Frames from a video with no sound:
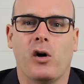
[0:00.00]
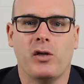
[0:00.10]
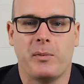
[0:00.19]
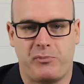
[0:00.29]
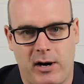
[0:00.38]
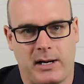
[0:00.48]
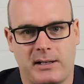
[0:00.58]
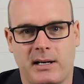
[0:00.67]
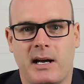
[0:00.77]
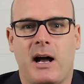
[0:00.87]
on the
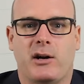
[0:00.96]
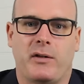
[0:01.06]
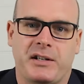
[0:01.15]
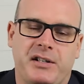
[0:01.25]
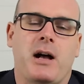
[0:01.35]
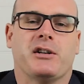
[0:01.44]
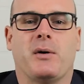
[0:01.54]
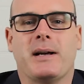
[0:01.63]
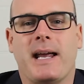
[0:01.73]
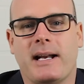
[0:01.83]
product and on the sale.
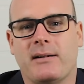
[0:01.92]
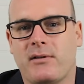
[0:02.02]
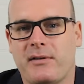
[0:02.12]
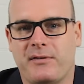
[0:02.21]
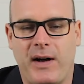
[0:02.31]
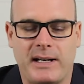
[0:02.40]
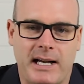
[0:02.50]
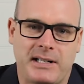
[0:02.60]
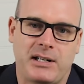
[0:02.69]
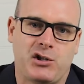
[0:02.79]
So I get it,
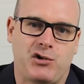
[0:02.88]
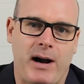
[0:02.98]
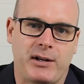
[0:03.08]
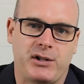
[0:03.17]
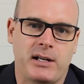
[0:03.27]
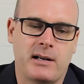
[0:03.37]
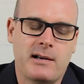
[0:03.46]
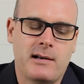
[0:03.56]
fantastic strategy.